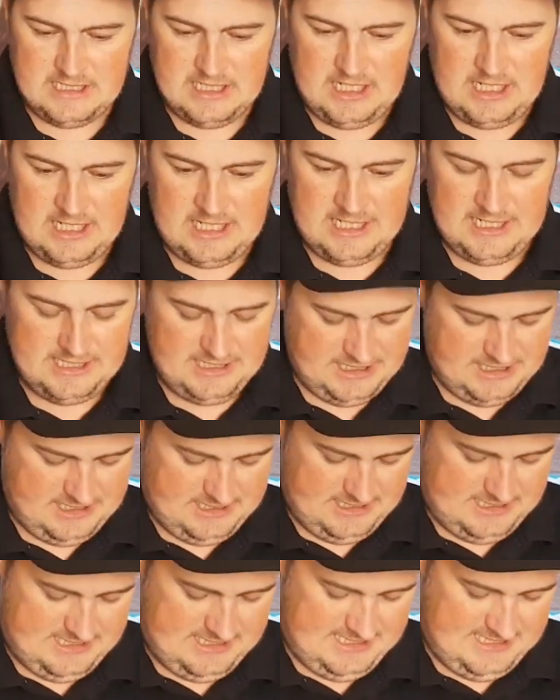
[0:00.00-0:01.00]

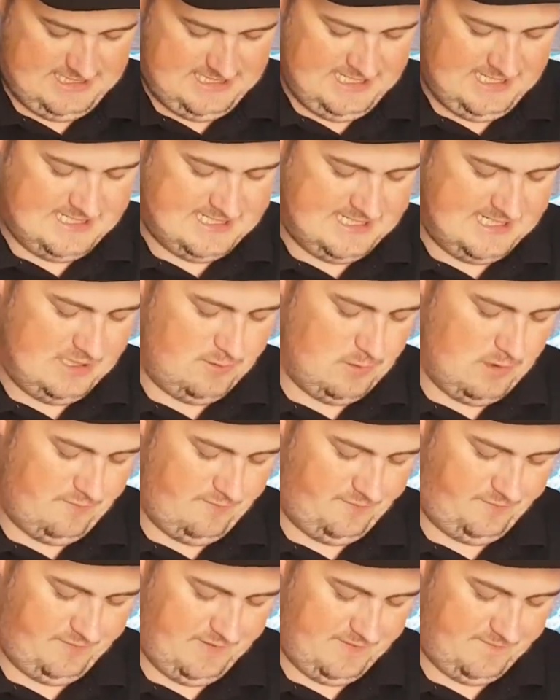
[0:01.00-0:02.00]

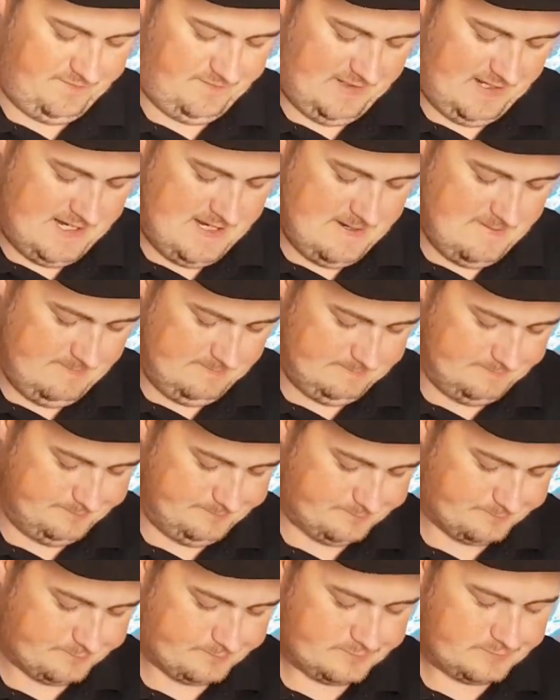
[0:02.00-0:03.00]
GT150
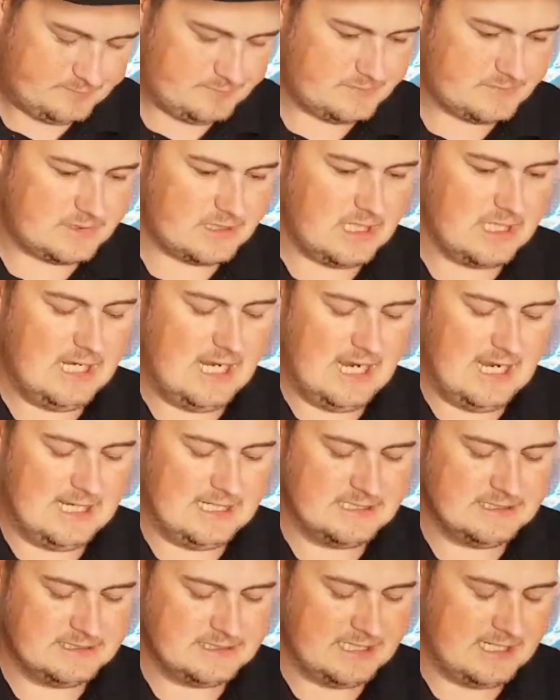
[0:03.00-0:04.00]

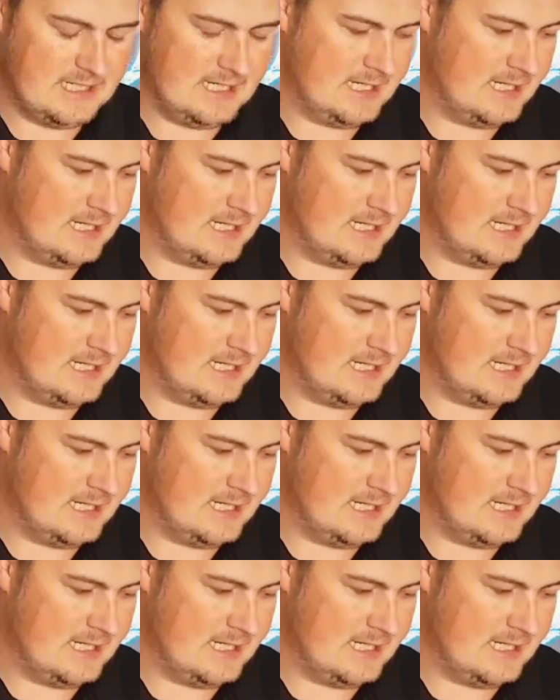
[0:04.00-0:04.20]
and